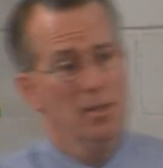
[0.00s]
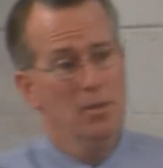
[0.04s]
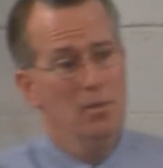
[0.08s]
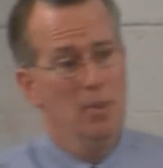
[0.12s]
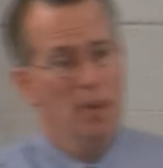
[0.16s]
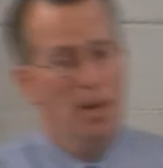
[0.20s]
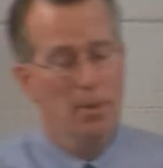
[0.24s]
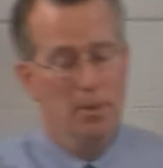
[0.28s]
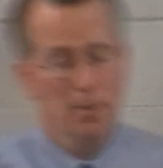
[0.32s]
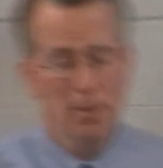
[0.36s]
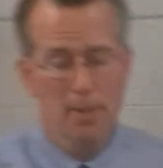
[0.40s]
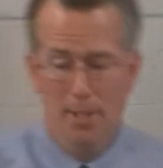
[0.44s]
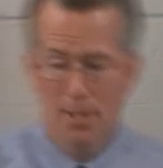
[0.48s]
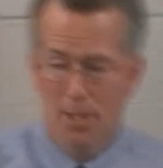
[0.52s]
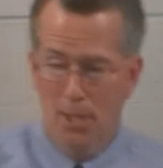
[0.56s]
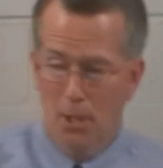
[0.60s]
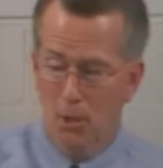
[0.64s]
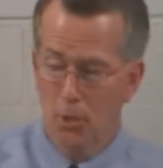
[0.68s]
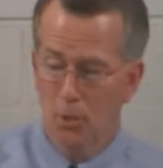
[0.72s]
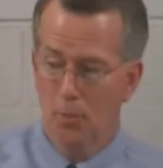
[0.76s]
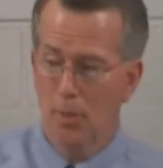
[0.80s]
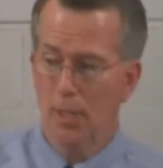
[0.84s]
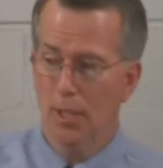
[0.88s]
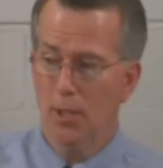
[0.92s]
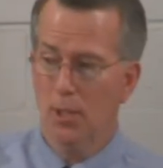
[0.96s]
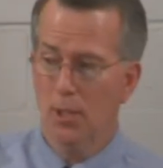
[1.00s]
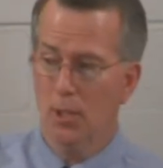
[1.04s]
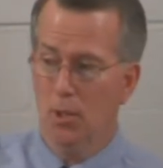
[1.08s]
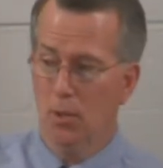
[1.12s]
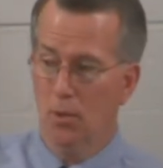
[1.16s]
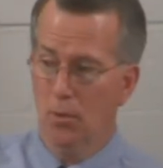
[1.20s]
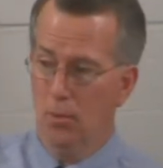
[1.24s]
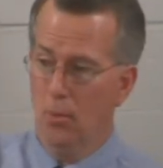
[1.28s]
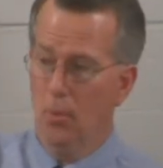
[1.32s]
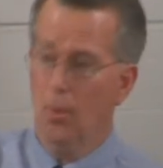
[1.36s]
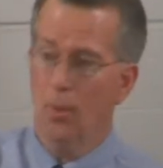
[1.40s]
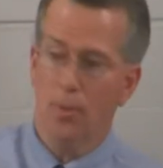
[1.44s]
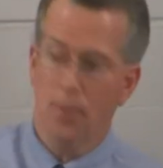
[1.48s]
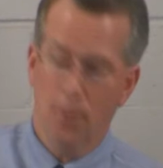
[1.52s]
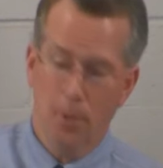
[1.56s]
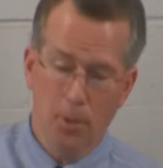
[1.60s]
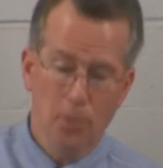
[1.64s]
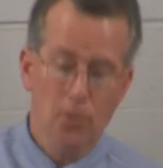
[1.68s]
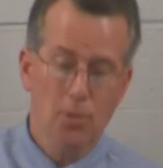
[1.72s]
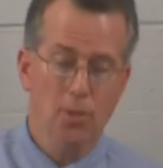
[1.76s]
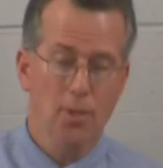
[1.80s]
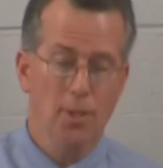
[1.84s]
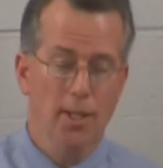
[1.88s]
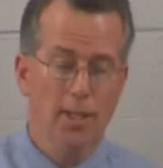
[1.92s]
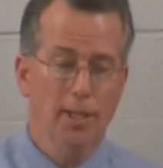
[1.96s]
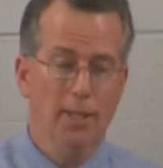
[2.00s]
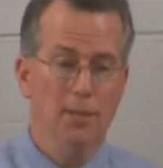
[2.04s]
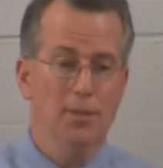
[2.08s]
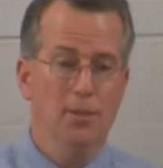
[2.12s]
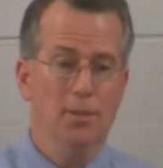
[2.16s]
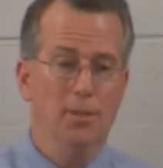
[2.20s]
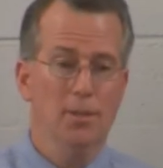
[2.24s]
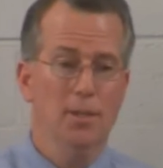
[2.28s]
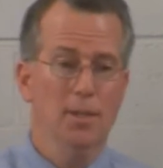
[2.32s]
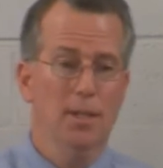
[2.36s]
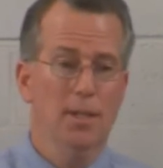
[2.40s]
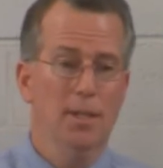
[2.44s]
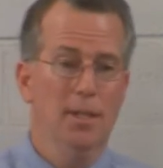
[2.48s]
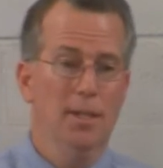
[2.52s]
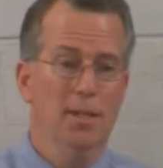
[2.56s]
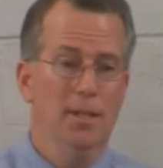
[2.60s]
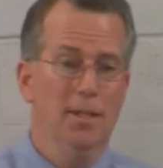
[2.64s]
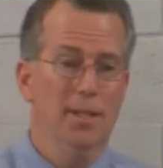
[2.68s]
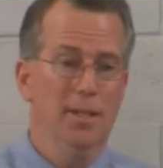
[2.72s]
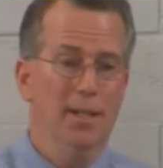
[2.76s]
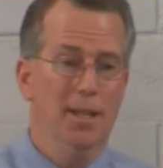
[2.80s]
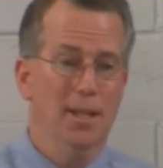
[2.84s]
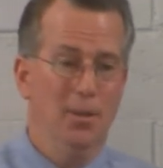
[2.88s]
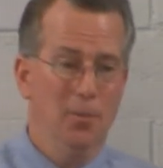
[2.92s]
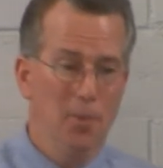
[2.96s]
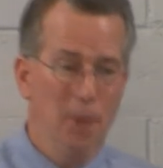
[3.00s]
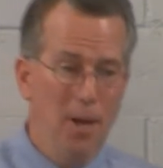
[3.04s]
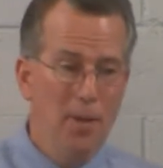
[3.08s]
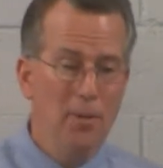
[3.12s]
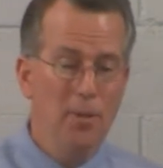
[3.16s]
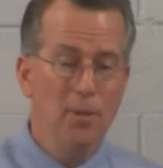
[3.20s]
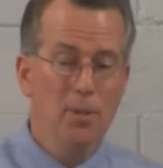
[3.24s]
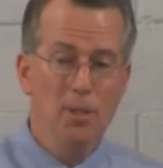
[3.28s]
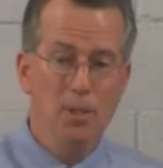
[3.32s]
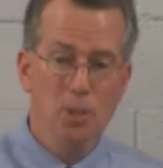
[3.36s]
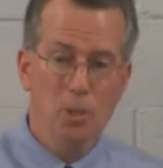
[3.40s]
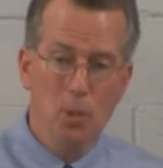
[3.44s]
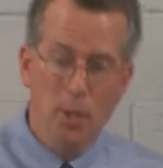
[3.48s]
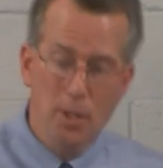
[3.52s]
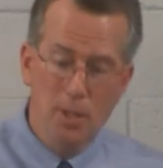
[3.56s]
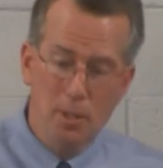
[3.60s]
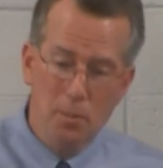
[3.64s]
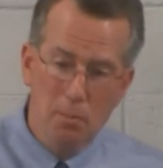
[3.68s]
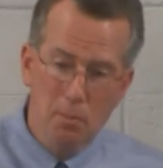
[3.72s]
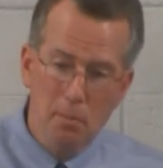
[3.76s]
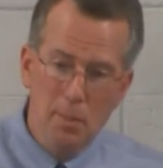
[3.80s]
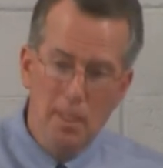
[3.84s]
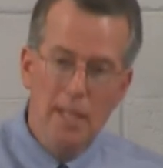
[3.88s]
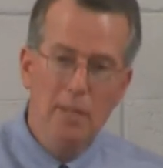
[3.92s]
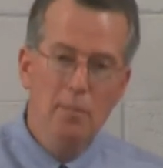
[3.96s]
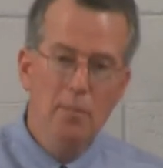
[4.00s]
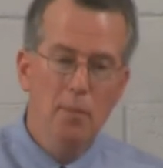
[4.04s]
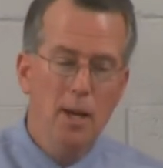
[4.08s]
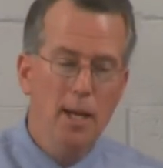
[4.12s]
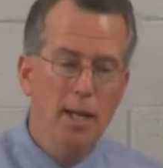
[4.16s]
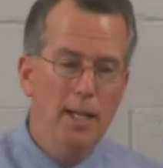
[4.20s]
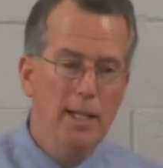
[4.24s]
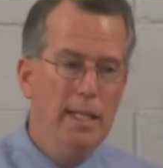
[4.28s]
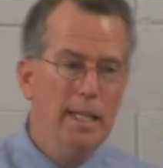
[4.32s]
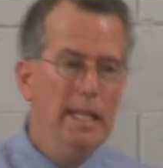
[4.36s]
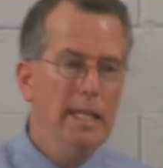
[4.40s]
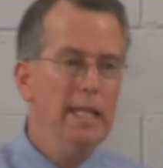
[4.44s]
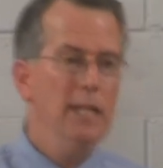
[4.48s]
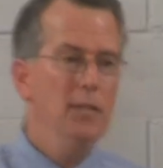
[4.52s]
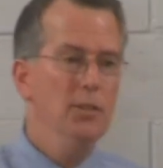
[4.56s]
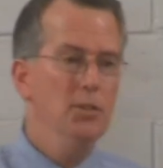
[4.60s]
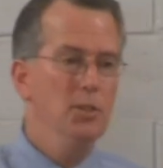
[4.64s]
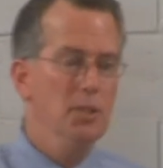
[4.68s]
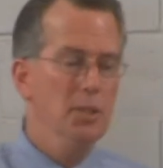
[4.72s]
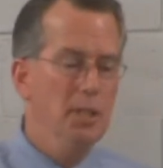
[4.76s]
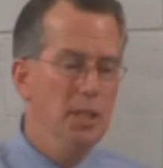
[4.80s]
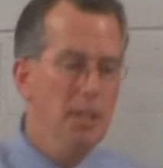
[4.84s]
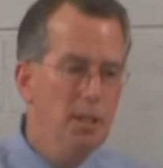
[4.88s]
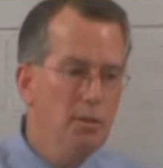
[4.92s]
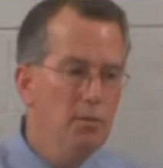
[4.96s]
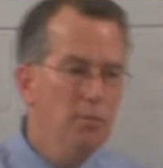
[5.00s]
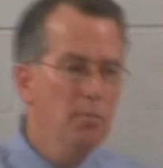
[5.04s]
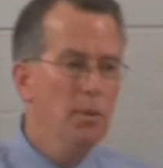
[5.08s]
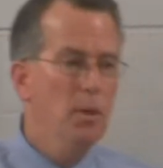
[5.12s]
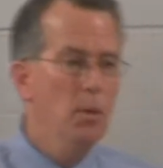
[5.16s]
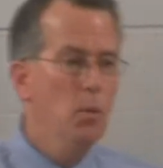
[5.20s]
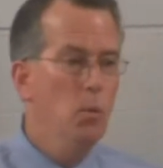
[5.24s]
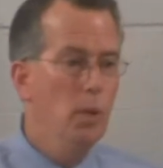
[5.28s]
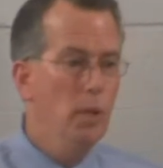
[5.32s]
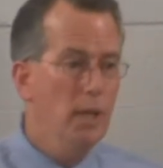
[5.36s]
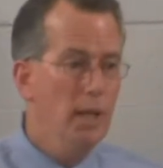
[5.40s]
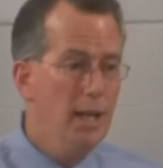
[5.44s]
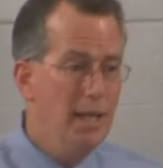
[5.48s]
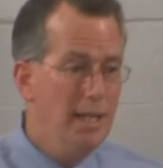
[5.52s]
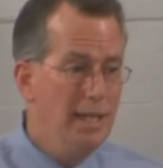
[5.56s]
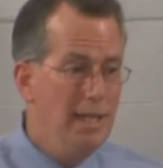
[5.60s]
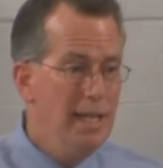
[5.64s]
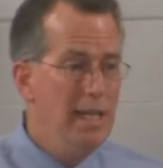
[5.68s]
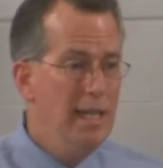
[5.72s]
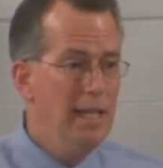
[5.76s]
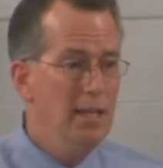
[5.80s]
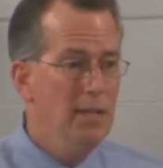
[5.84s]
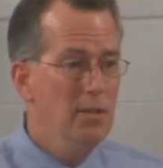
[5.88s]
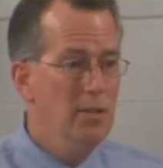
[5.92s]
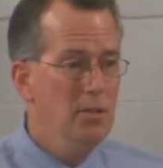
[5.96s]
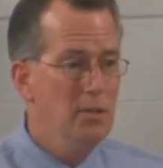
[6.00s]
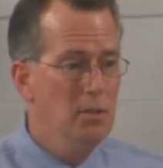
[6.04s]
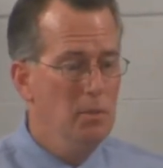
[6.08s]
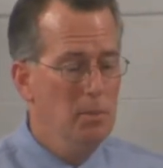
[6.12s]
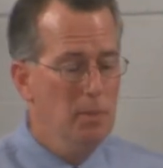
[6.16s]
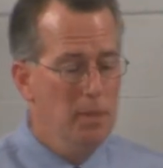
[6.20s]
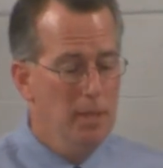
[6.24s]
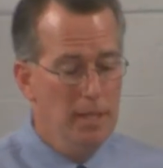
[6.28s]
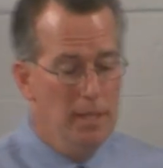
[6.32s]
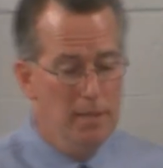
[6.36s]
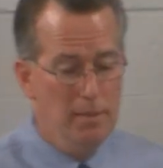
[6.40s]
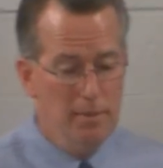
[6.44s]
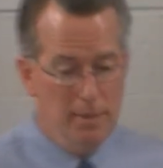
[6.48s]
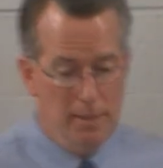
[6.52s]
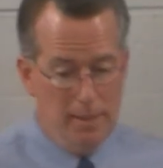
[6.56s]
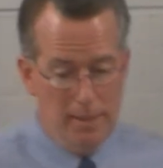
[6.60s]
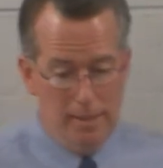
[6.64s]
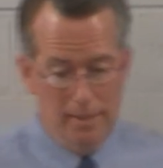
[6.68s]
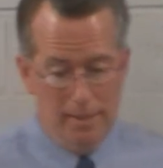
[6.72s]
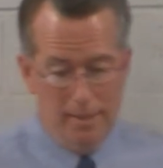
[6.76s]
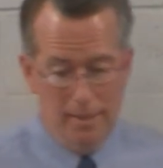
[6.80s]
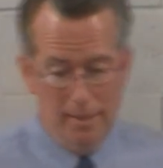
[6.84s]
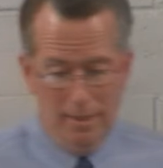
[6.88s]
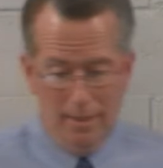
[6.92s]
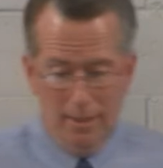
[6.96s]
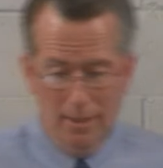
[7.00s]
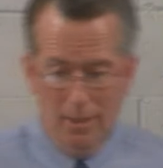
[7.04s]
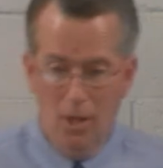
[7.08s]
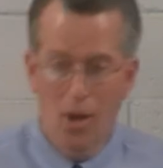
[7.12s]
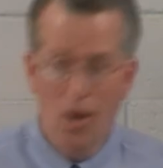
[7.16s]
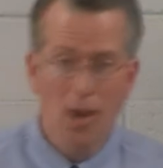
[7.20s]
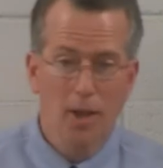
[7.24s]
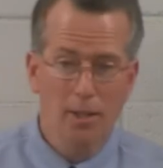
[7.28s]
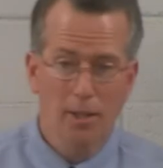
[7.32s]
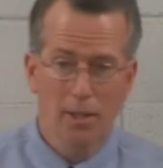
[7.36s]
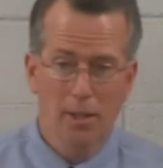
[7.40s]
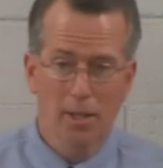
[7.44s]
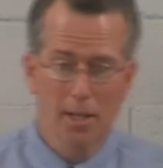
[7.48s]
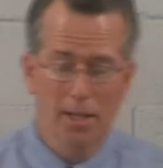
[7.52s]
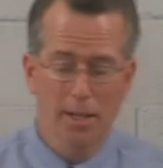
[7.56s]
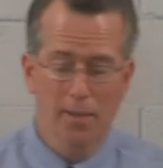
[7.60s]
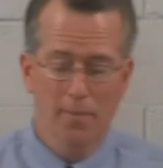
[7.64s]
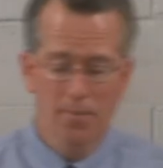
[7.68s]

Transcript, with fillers: Rather, He tells me He's going to thwart those things, and rather, He's going to meet my needs and give me what I need to be godly.